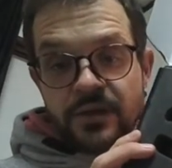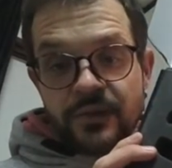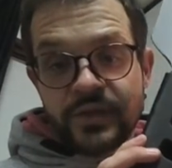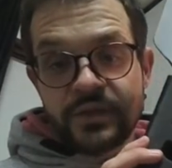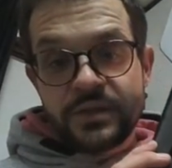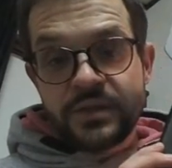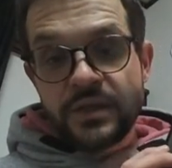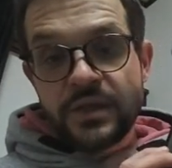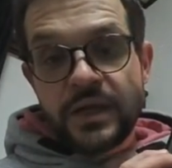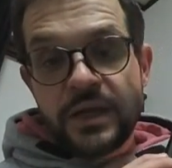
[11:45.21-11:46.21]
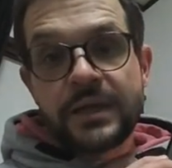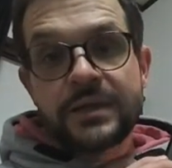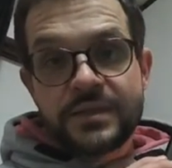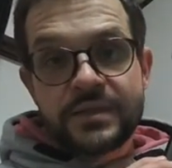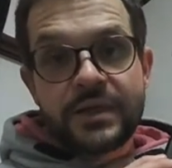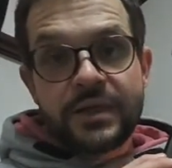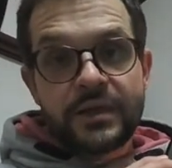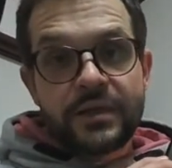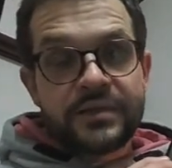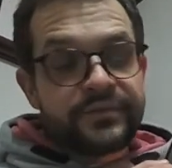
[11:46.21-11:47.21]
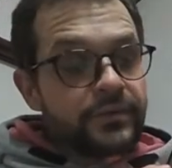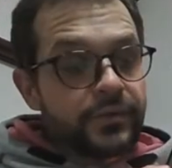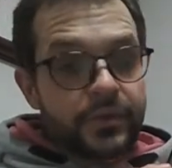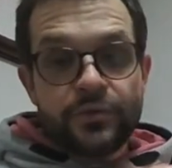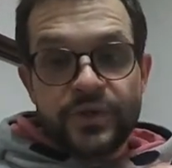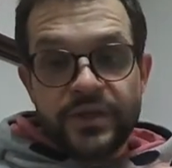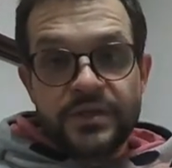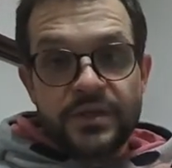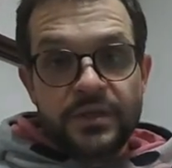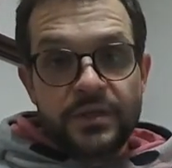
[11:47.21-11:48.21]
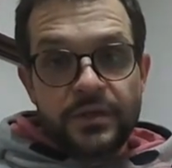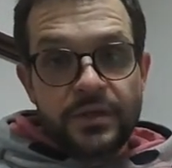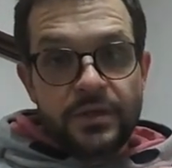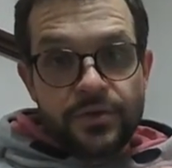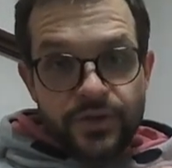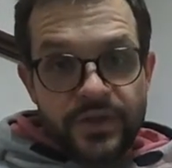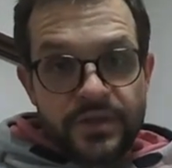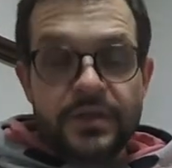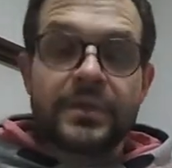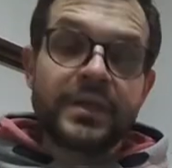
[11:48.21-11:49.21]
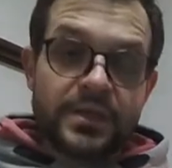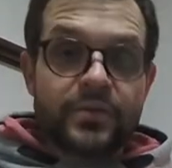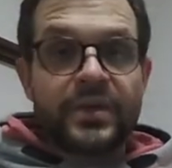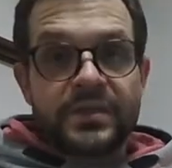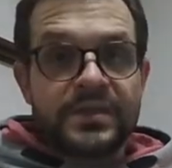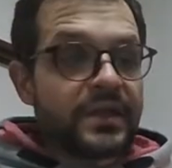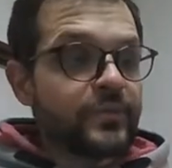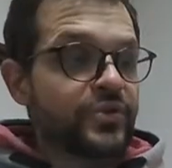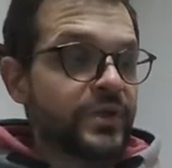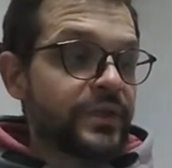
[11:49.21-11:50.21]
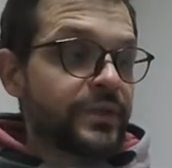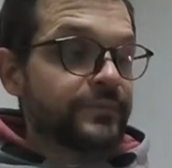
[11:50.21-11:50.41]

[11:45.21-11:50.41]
I mean, it's clearly saying it's for road racing and crits as well as time trialing.